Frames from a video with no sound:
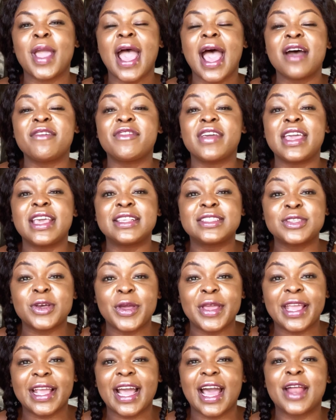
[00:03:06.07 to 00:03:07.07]
have
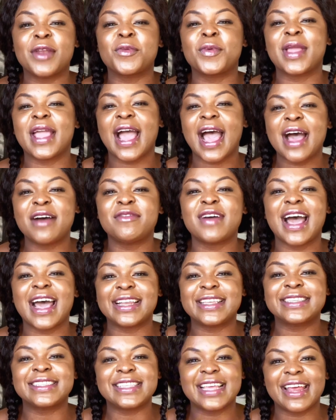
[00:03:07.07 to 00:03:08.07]
Ezoic and we have
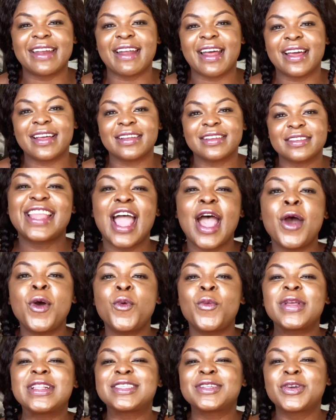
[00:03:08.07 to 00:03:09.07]
Adstera. Now
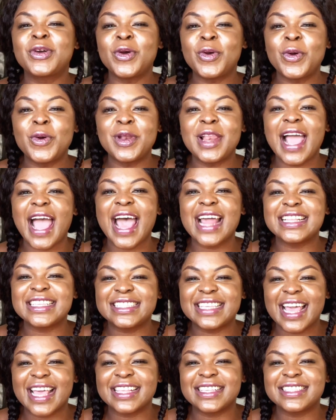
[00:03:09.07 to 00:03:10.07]
with Google
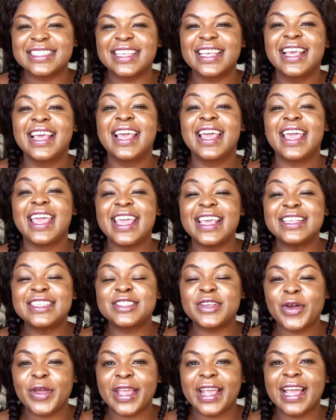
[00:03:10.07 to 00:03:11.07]
AdSense,
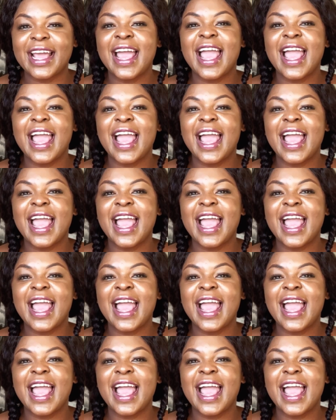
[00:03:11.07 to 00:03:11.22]
Ezoic